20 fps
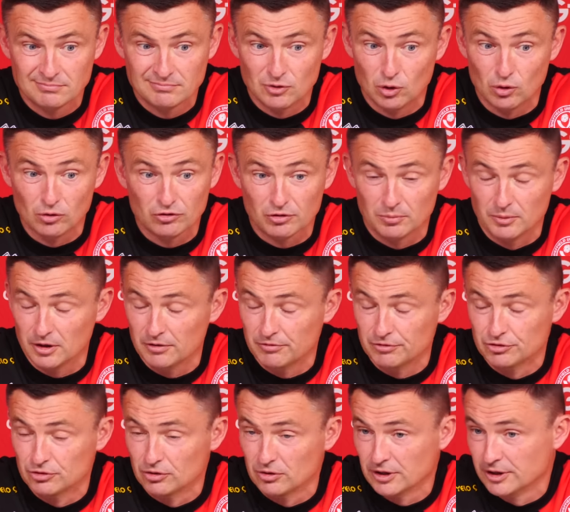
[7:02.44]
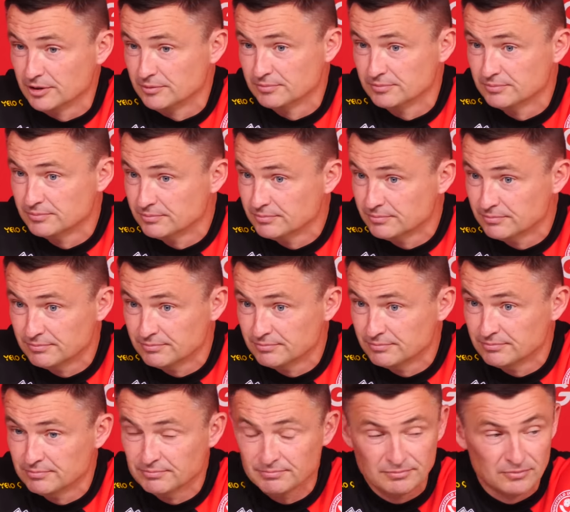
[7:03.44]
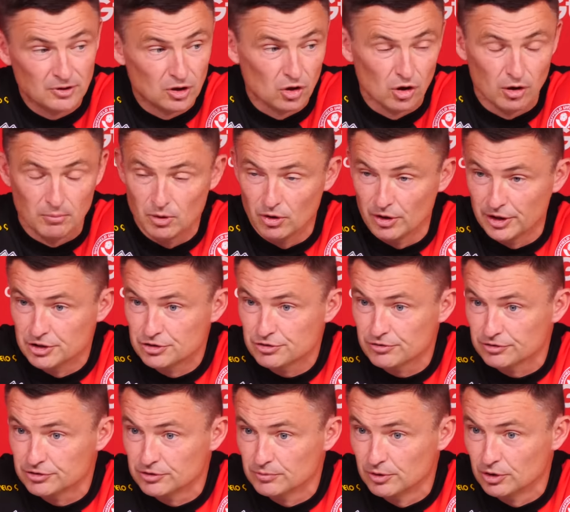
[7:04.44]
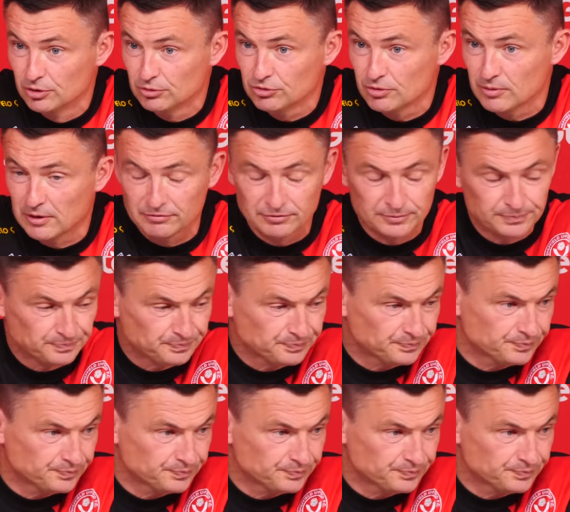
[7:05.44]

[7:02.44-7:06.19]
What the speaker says: ultimately result in a lot more injuries than we used to have.